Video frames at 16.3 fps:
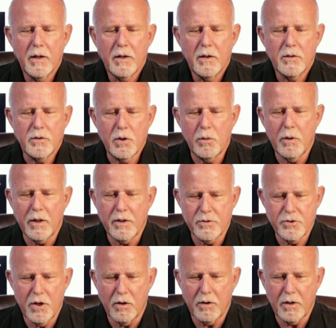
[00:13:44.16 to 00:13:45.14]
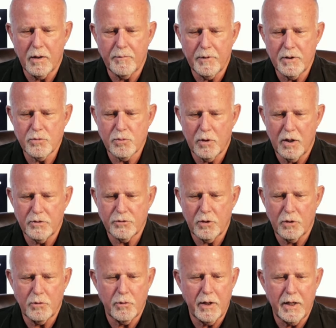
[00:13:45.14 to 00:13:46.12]
Two other shell companies were
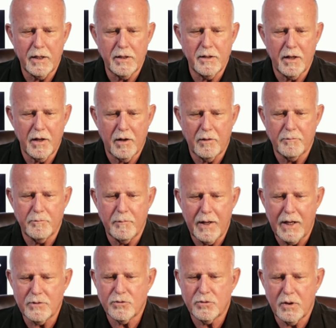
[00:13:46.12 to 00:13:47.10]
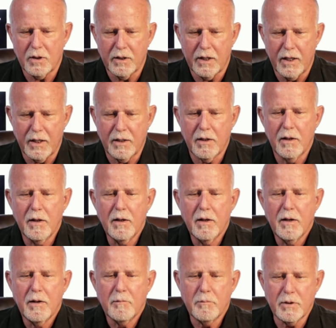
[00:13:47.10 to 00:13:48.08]
also created to help mask the link
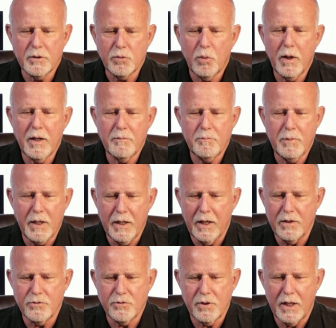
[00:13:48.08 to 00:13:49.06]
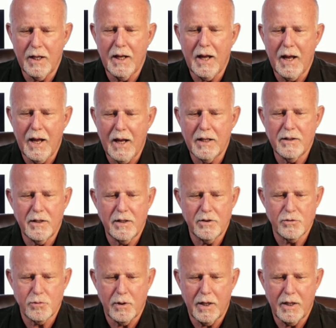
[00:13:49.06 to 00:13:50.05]
between BAC and the
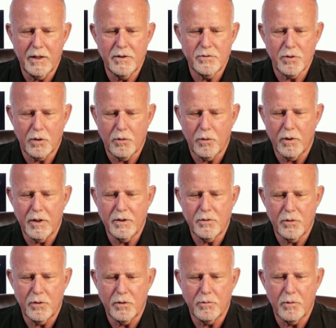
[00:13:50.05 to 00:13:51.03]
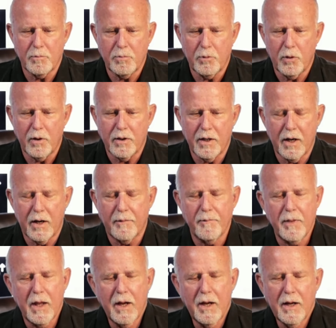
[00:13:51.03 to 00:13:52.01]
Israelis, according to the report. Now,
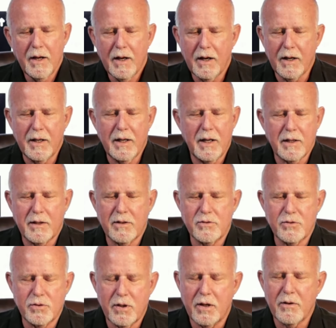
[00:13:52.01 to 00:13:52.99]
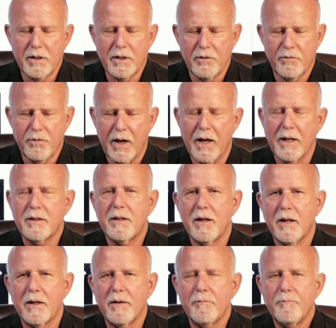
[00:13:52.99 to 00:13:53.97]
again, considering the fact that,